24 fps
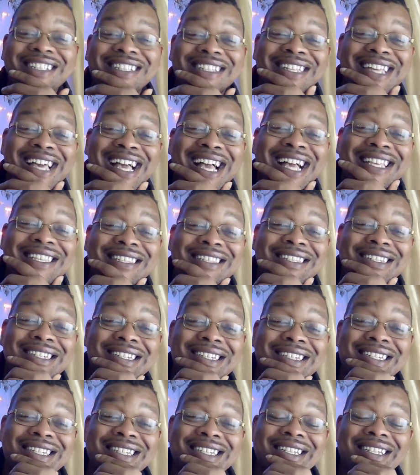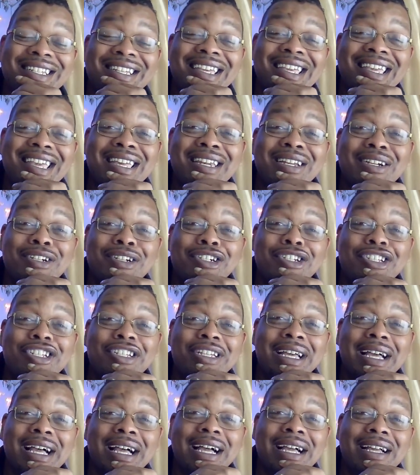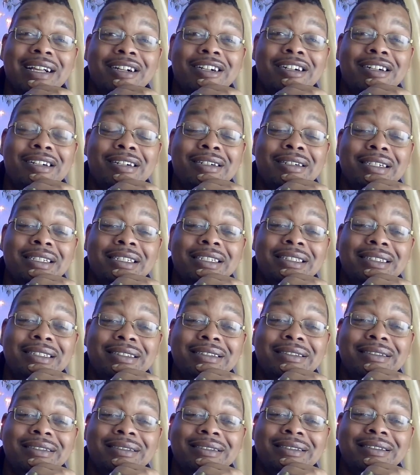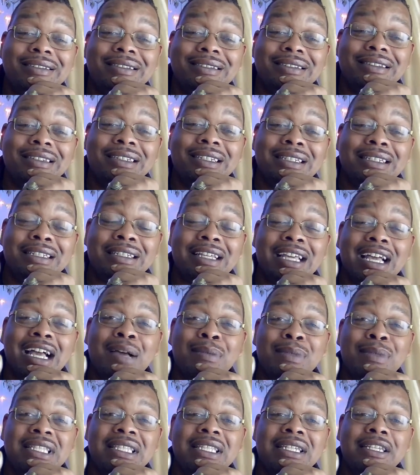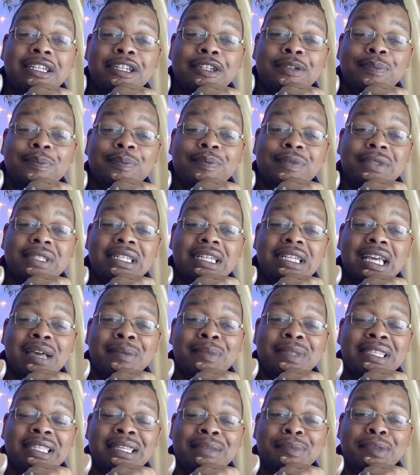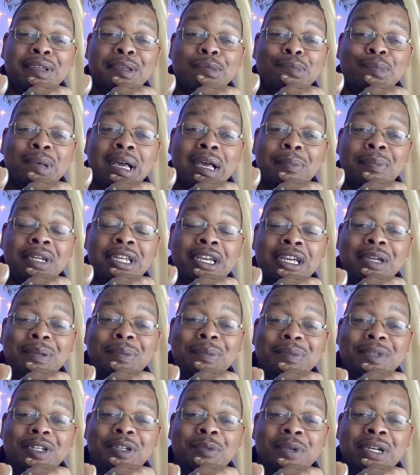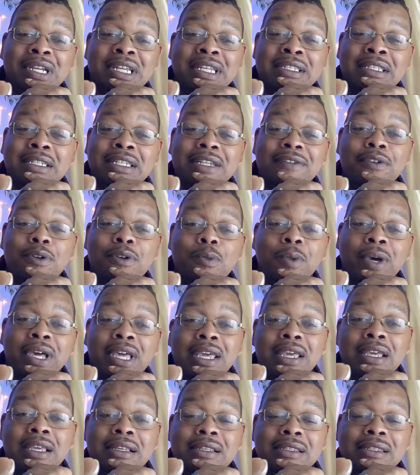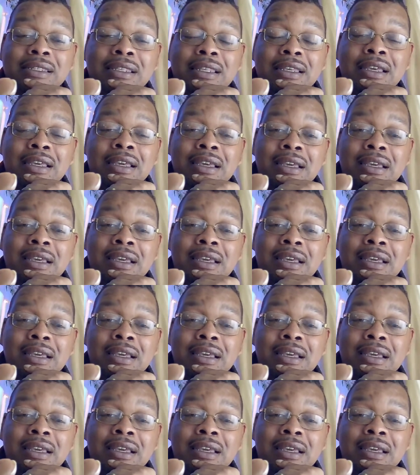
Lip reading: Lastly, inner child. It's a common theme. It's a common theme that keeps popping up in readings in different ways.